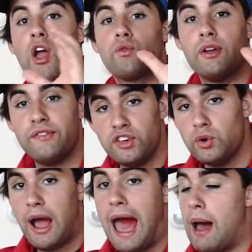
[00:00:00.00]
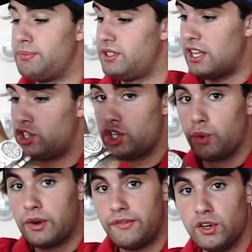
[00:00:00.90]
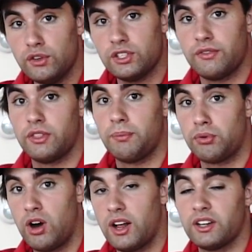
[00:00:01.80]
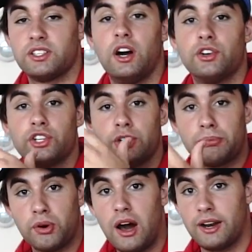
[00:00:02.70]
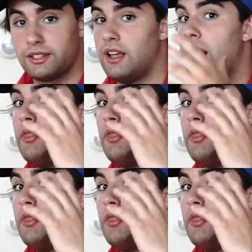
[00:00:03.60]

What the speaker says: Review apps that show reviews of the product under your product,